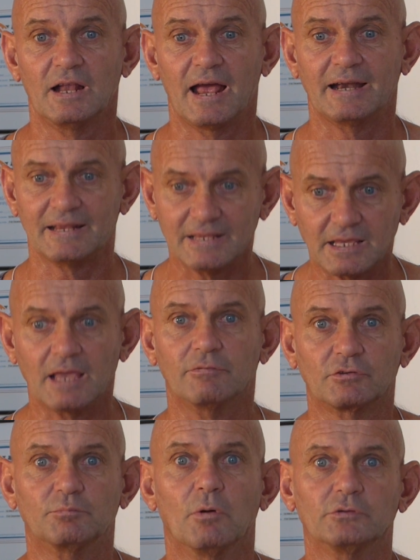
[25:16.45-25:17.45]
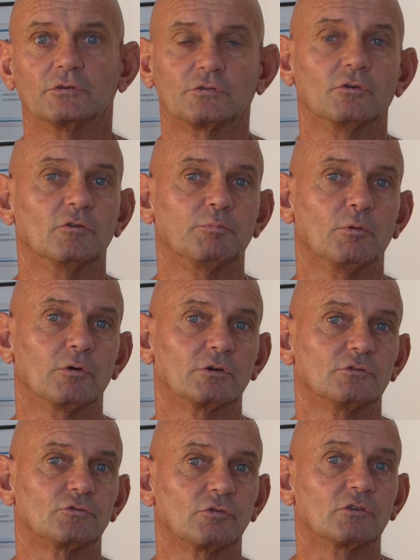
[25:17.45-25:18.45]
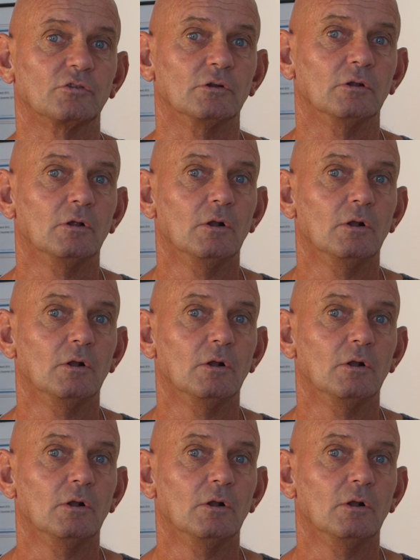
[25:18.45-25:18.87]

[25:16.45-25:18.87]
And he gave us modern surfboard construction.